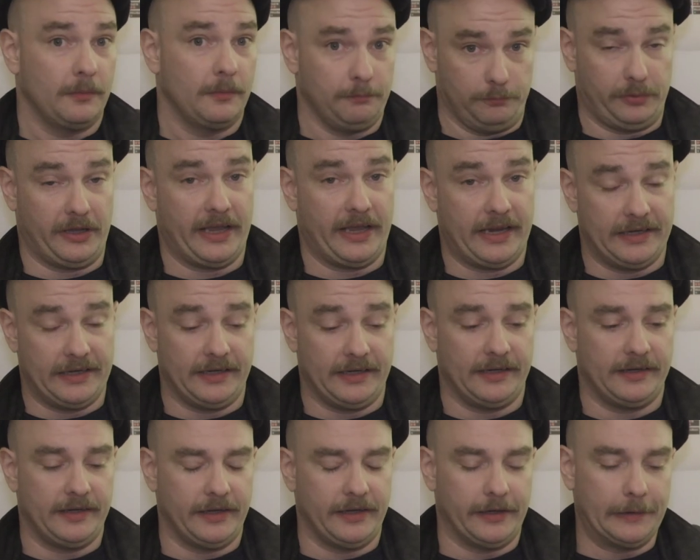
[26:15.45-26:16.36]
play
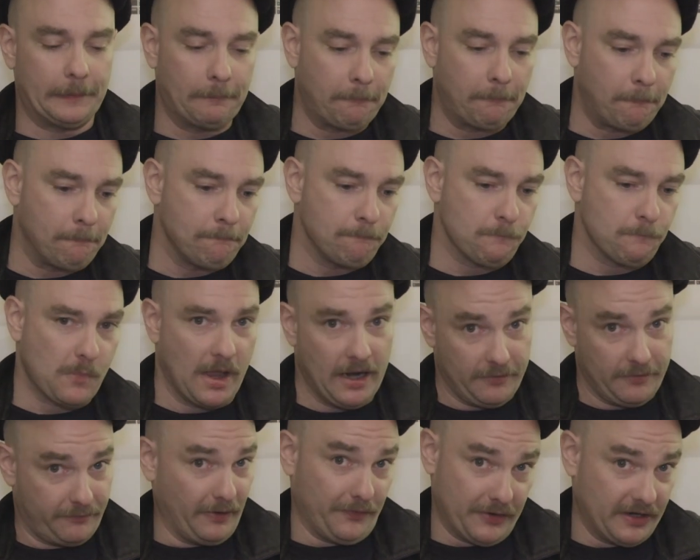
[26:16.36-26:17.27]
D&D and
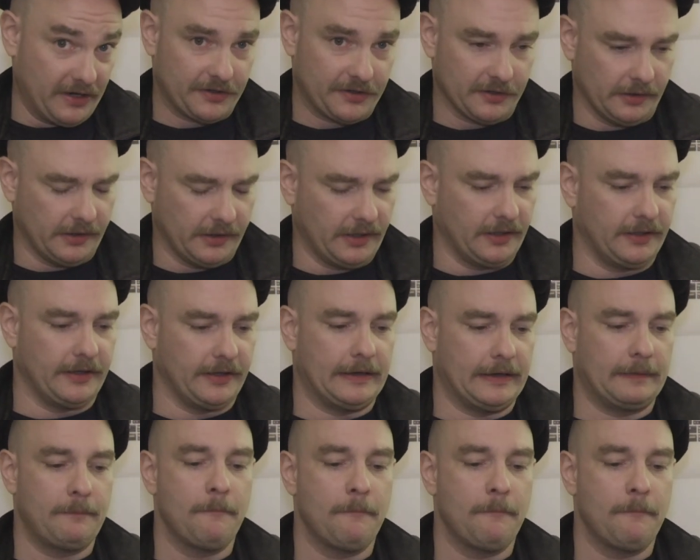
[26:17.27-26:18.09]
5th edition D&D,